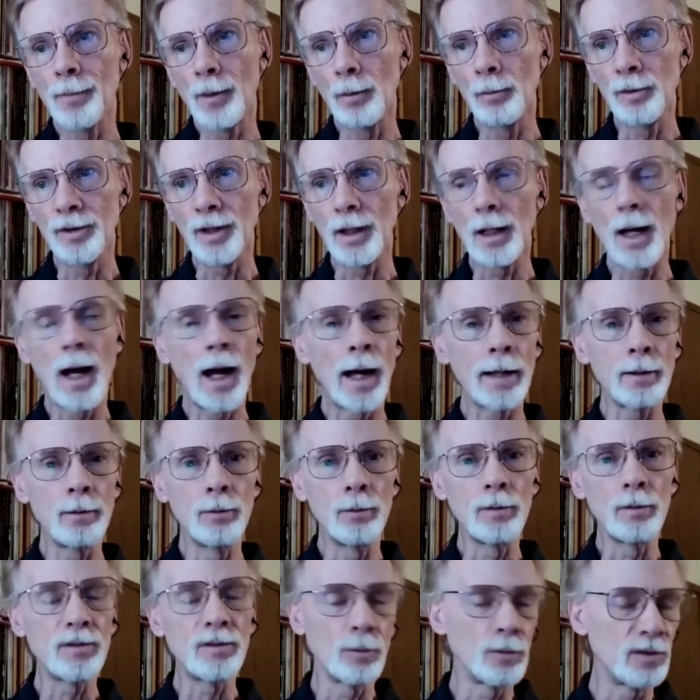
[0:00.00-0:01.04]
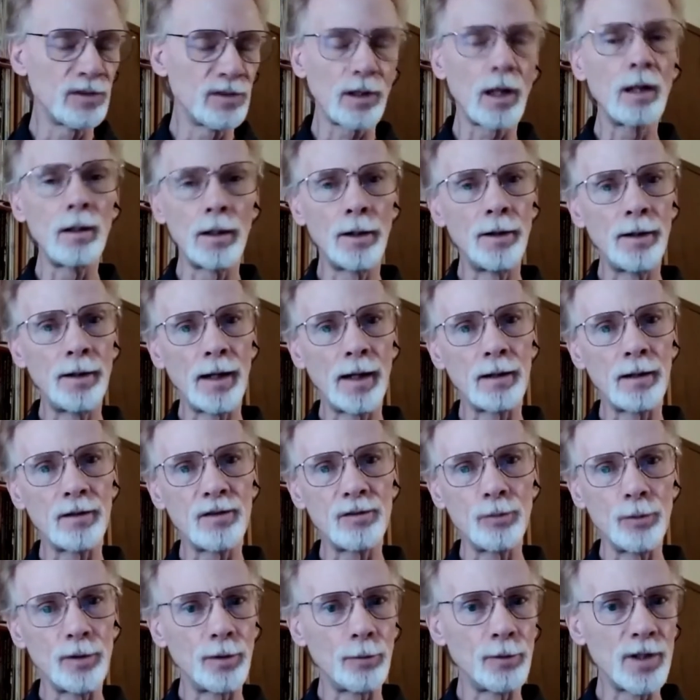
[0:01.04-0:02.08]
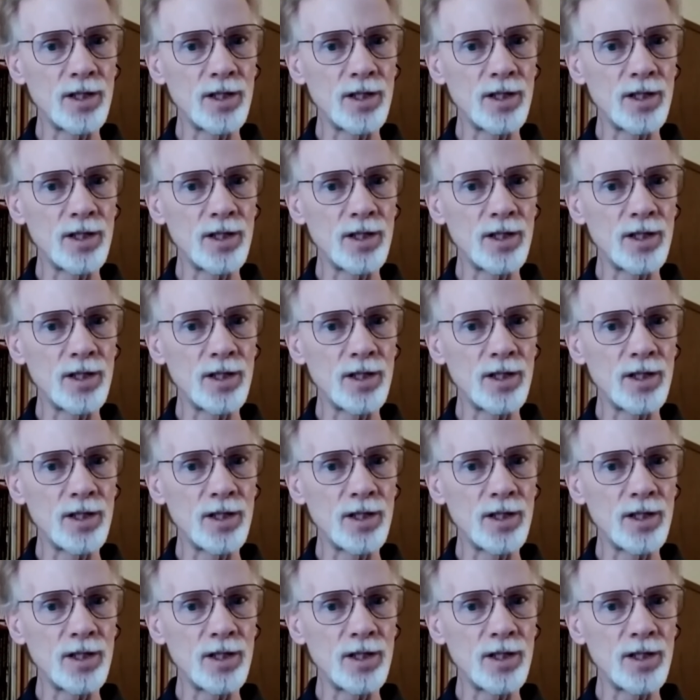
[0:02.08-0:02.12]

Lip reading: with a guy who was a clarinetist with the